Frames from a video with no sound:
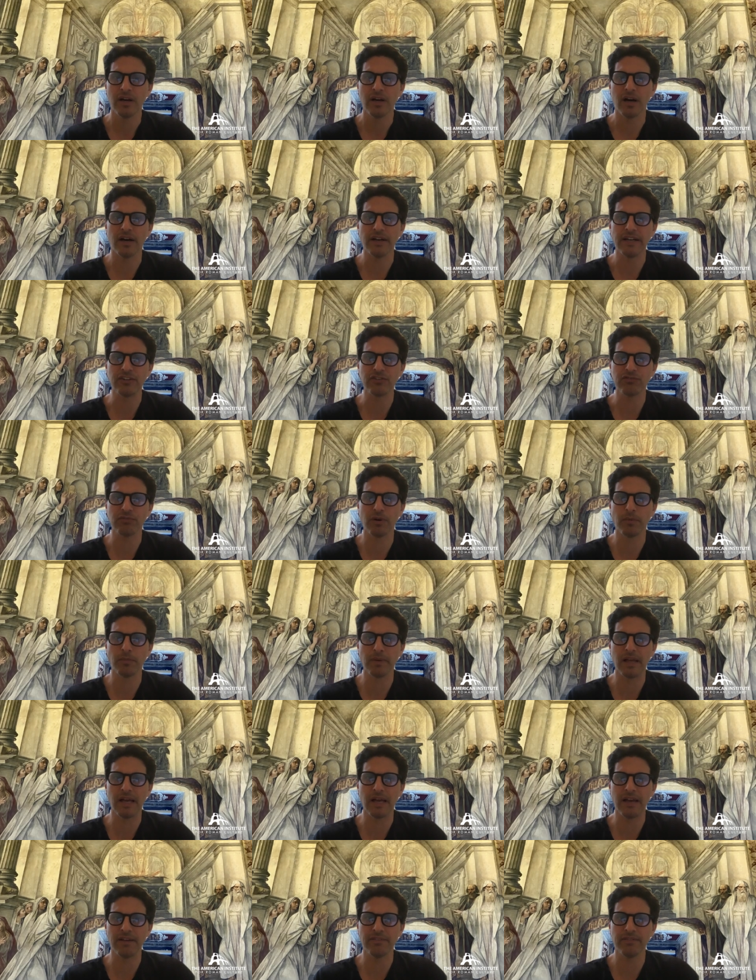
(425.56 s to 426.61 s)
on Atrium Realm
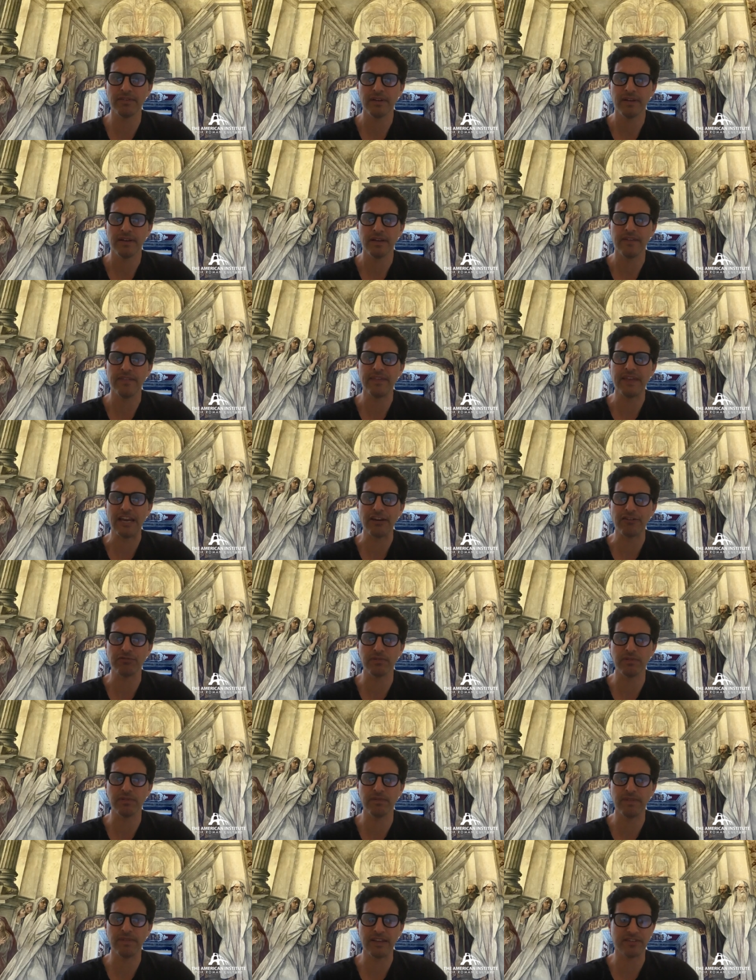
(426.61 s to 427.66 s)
Live in the
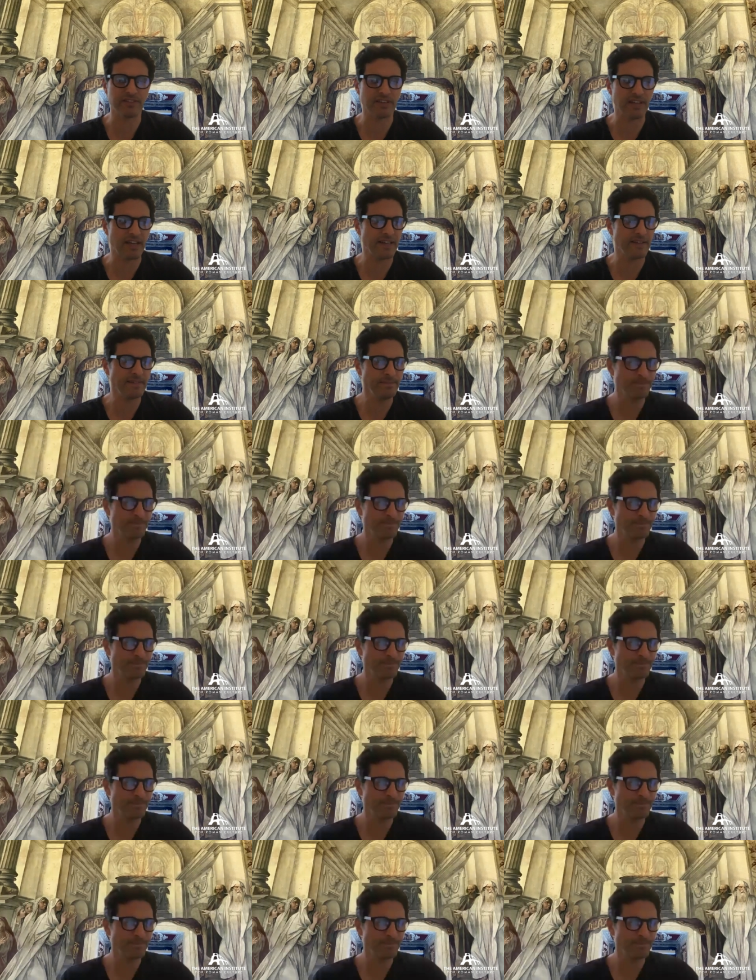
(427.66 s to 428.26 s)
Atrium Vestae.